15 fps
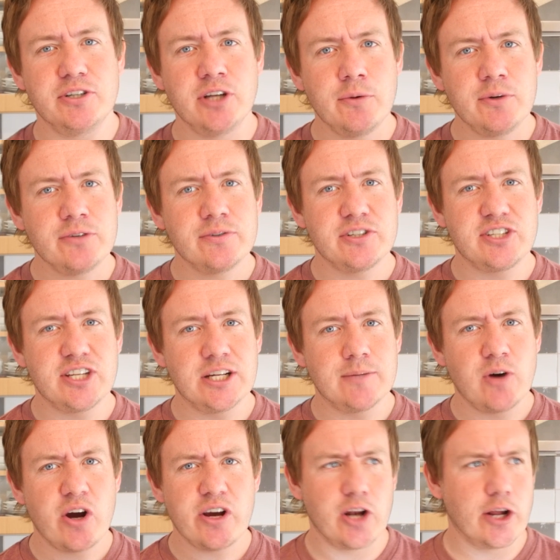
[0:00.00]
You know when you're in the
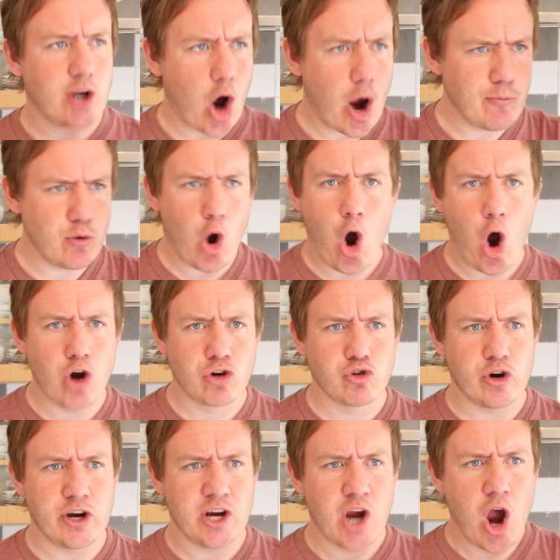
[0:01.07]
cinema, you're like, I'm not
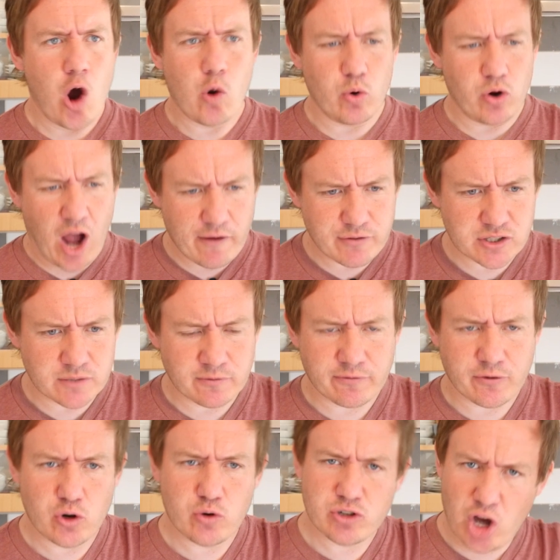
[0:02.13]
hungry, we'll have some
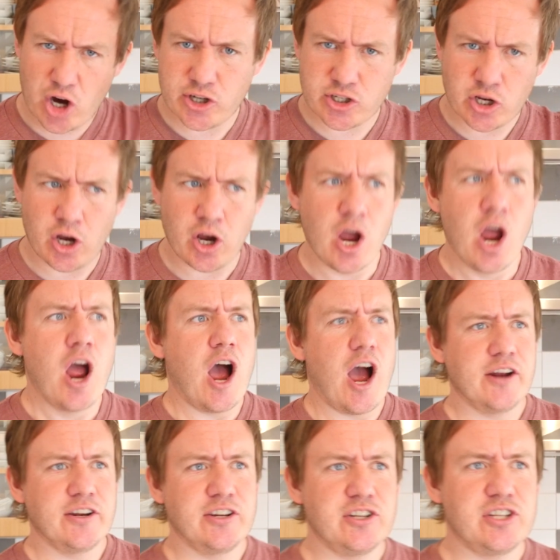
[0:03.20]
food later,
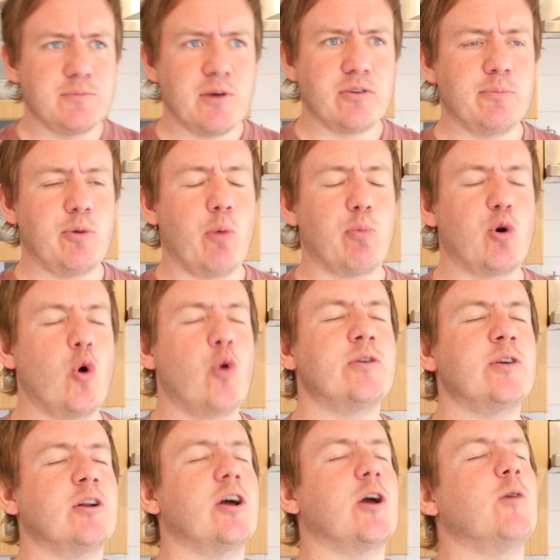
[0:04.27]
and then you smell the popcorn,
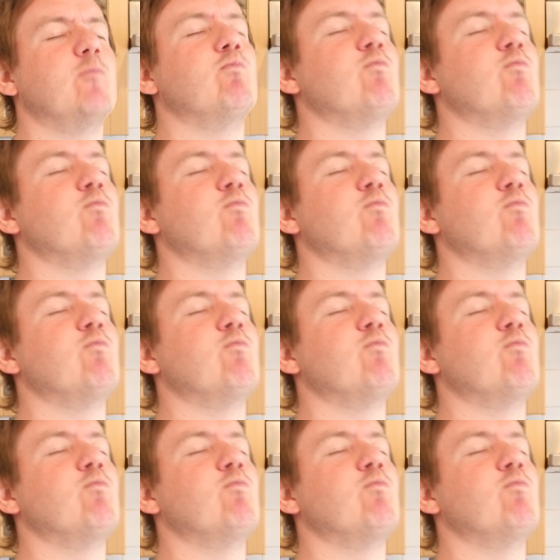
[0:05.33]
you're like,